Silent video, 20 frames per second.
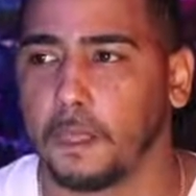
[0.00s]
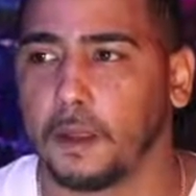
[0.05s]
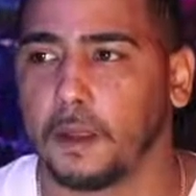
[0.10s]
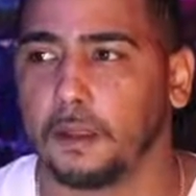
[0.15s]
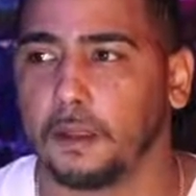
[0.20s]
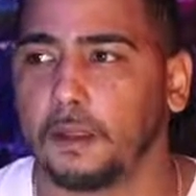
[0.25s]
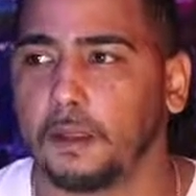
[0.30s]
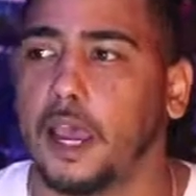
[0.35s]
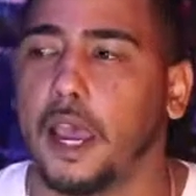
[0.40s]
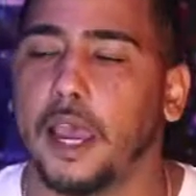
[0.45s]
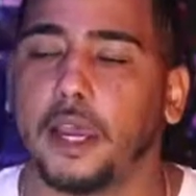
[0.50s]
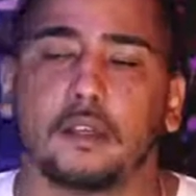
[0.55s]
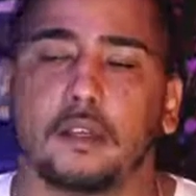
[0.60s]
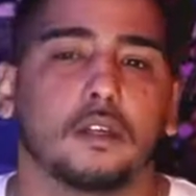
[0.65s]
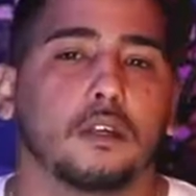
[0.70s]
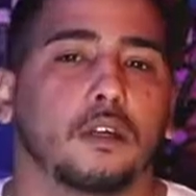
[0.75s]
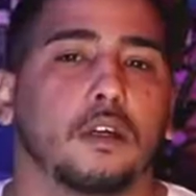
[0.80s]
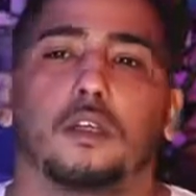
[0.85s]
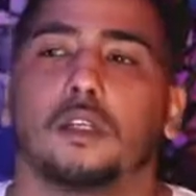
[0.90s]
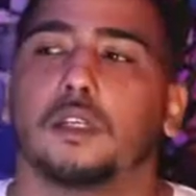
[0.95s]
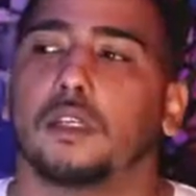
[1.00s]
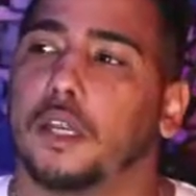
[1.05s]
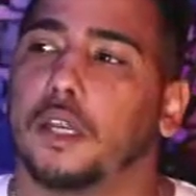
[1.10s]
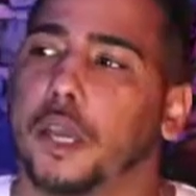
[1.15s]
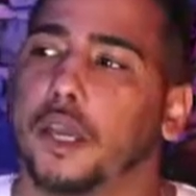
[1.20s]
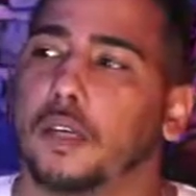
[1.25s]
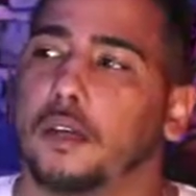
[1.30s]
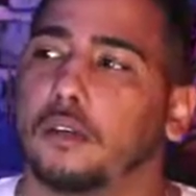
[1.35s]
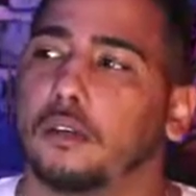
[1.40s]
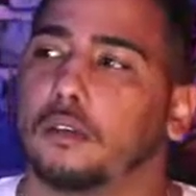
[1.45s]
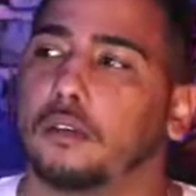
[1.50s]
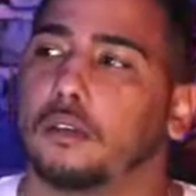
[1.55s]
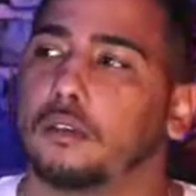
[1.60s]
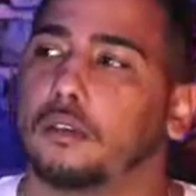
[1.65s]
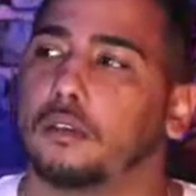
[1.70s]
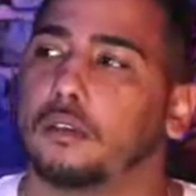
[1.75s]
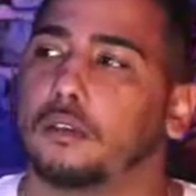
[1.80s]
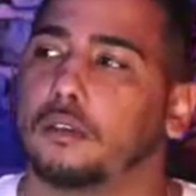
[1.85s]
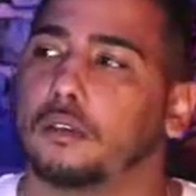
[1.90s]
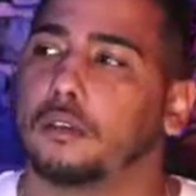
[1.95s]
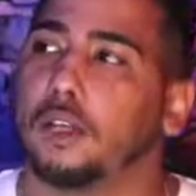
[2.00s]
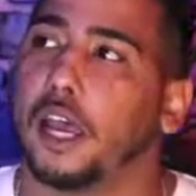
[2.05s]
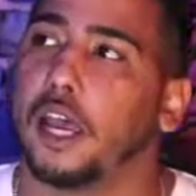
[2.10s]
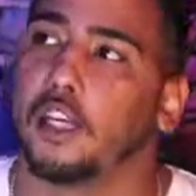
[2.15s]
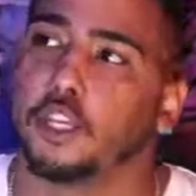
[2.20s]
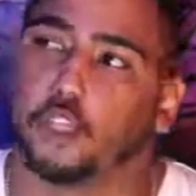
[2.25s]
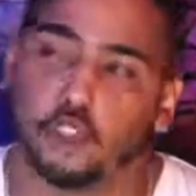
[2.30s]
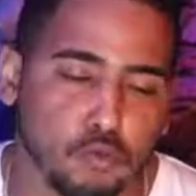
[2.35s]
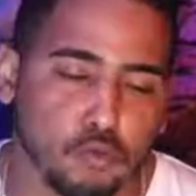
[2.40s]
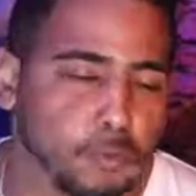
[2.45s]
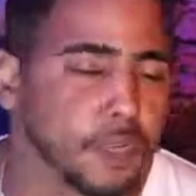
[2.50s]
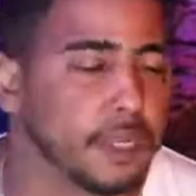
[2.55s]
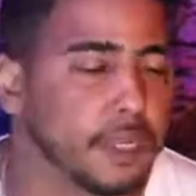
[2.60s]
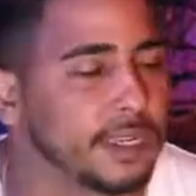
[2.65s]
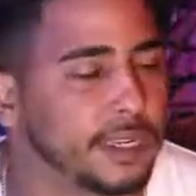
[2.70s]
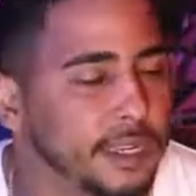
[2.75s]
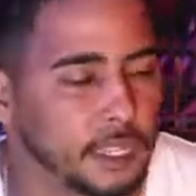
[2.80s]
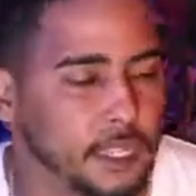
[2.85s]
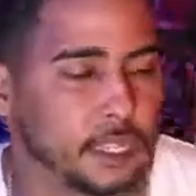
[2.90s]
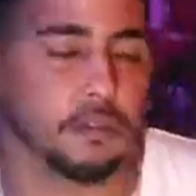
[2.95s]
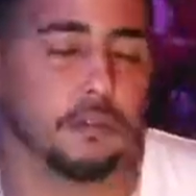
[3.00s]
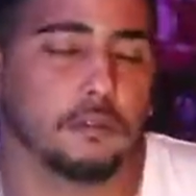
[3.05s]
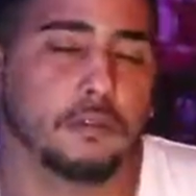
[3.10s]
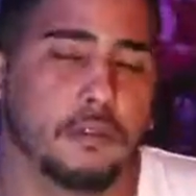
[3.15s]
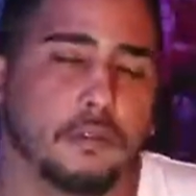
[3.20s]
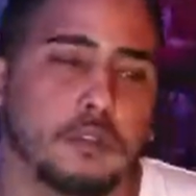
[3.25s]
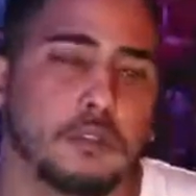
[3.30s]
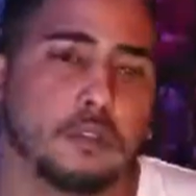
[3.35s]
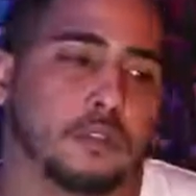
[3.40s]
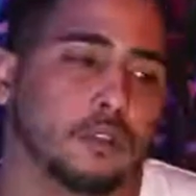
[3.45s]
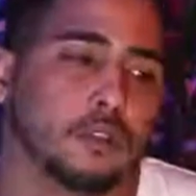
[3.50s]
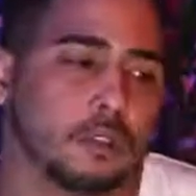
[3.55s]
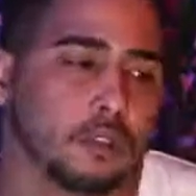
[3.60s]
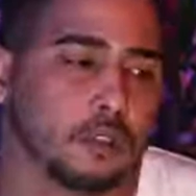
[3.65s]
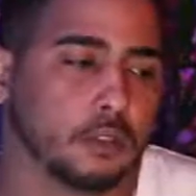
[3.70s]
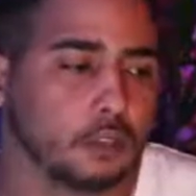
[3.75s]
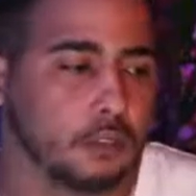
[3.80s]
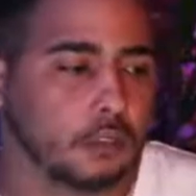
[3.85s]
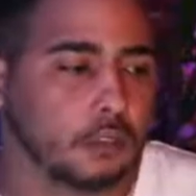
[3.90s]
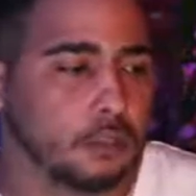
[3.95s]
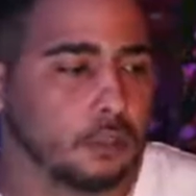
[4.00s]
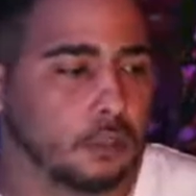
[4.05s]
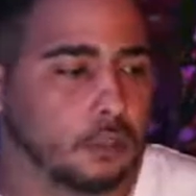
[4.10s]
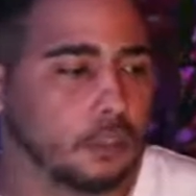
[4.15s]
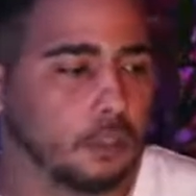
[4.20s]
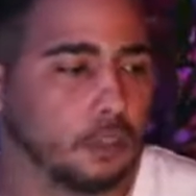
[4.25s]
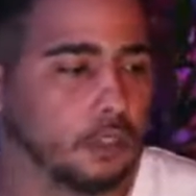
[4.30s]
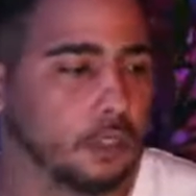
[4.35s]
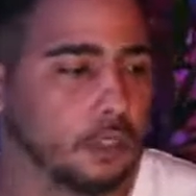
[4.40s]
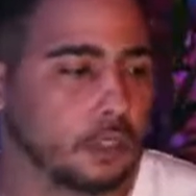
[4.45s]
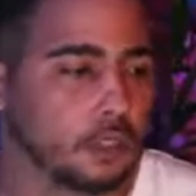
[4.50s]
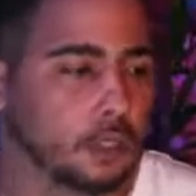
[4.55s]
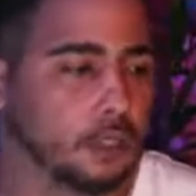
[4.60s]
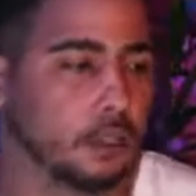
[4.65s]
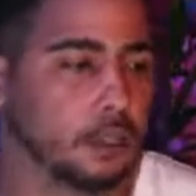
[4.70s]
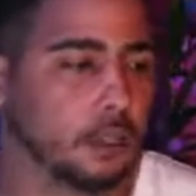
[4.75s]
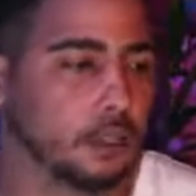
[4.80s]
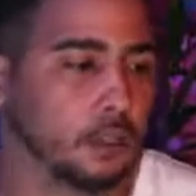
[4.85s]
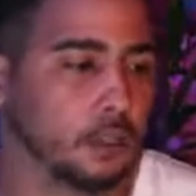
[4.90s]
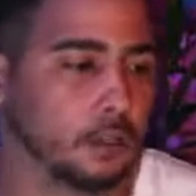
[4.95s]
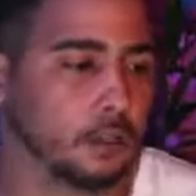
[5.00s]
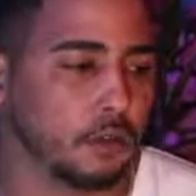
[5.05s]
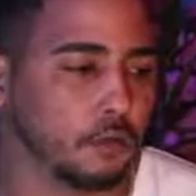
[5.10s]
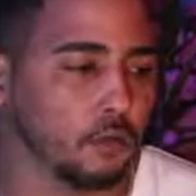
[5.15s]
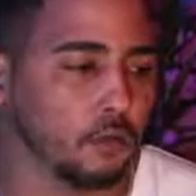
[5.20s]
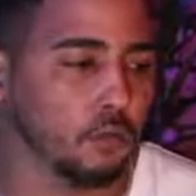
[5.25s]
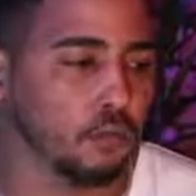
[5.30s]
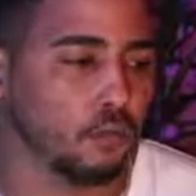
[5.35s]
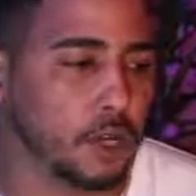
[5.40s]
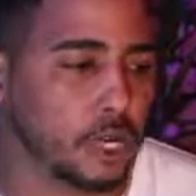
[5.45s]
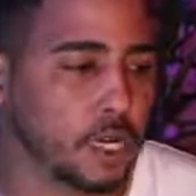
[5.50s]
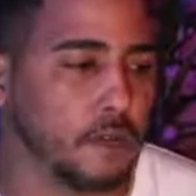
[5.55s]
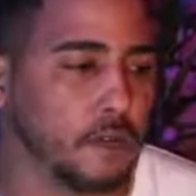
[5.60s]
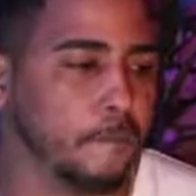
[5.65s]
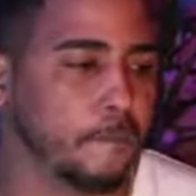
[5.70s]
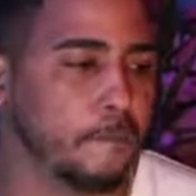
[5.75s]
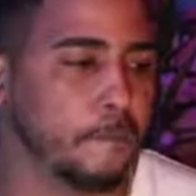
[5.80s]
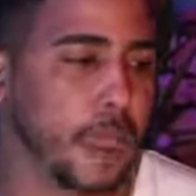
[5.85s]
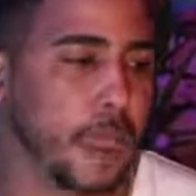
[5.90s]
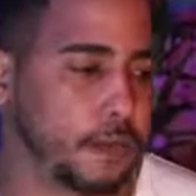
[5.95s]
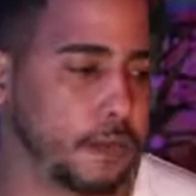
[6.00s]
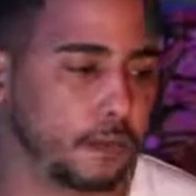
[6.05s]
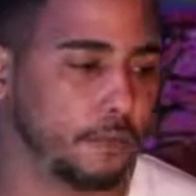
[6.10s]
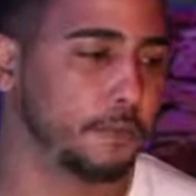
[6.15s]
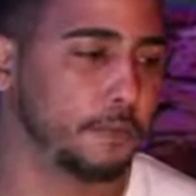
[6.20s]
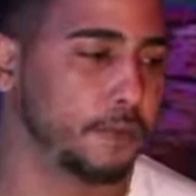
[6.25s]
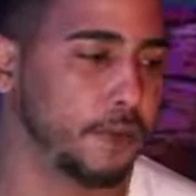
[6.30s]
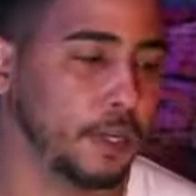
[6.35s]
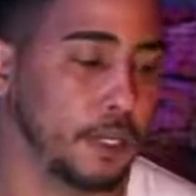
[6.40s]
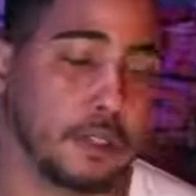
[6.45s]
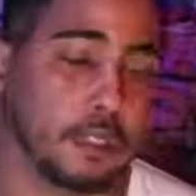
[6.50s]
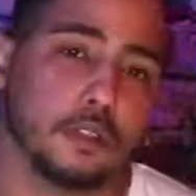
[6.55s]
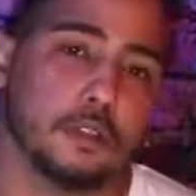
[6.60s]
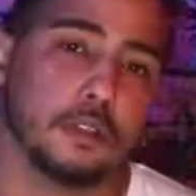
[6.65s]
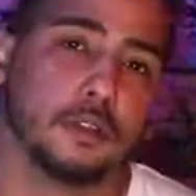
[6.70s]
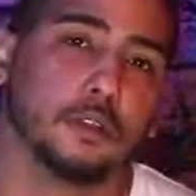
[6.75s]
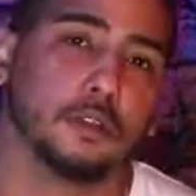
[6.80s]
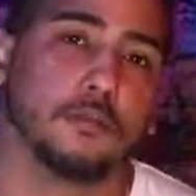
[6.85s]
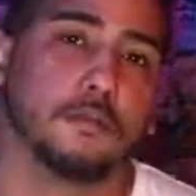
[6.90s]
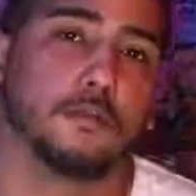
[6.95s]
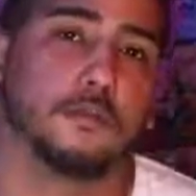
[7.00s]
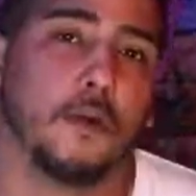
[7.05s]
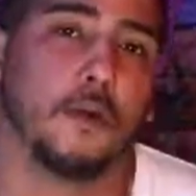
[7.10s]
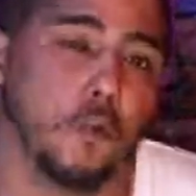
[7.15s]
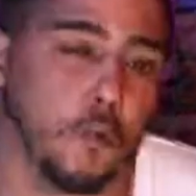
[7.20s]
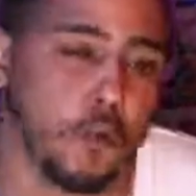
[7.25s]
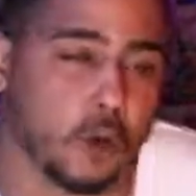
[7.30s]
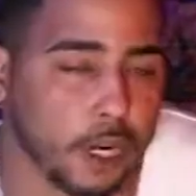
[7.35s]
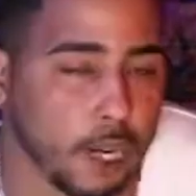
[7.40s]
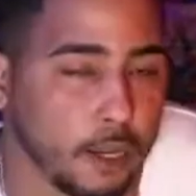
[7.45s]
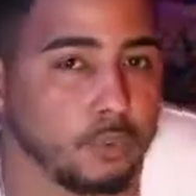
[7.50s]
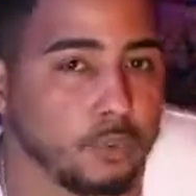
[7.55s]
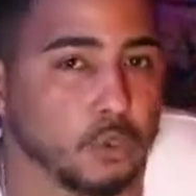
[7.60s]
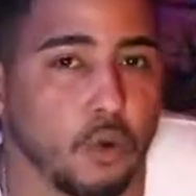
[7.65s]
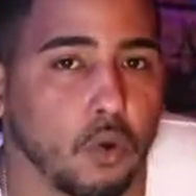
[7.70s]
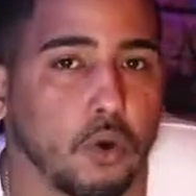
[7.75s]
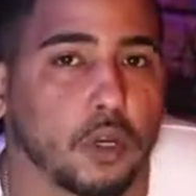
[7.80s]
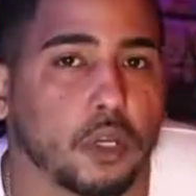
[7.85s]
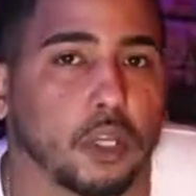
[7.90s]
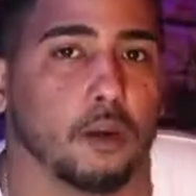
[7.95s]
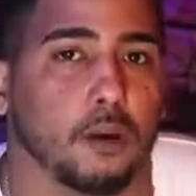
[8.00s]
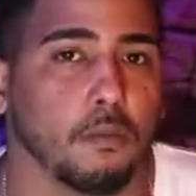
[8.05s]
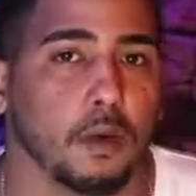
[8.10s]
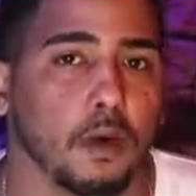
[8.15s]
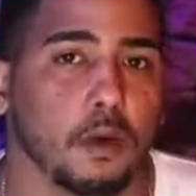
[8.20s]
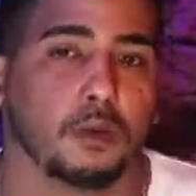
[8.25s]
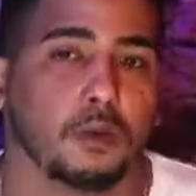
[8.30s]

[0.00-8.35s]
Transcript: that could get, that you believe could really benefit from what I'm talking about.